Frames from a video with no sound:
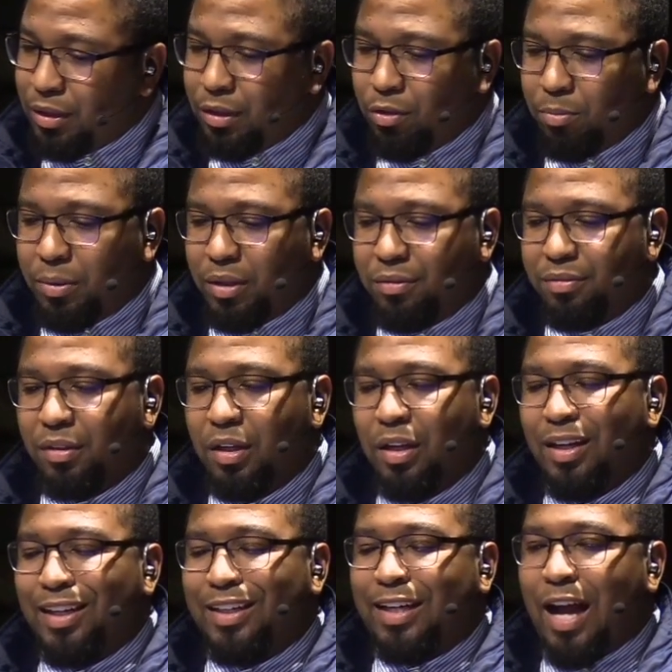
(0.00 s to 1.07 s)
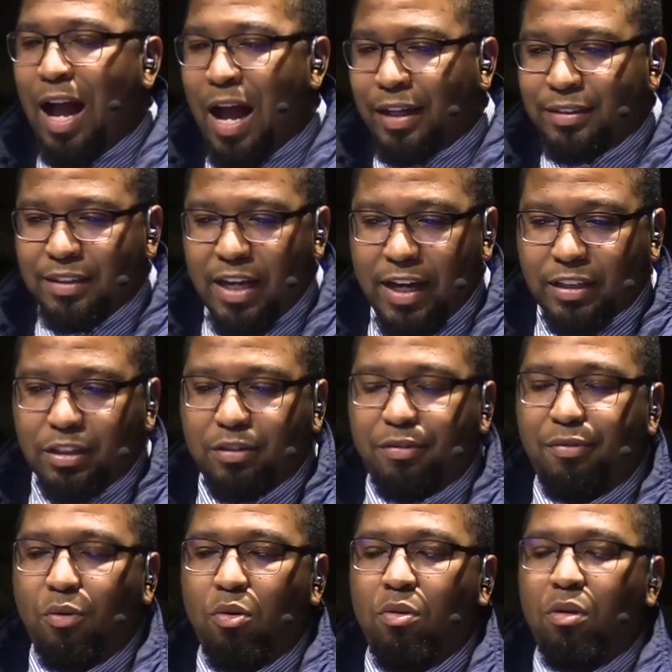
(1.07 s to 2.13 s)
A little bit of context
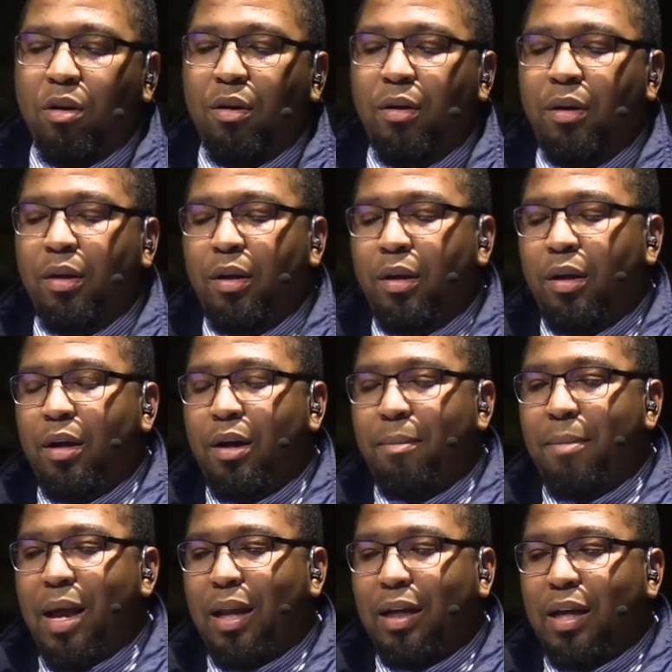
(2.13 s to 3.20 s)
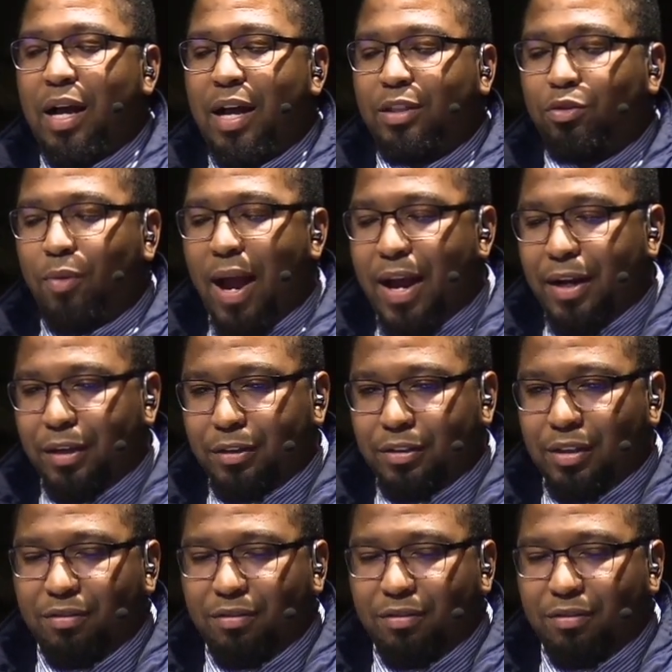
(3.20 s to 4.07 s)
for uh, Malachi's writings.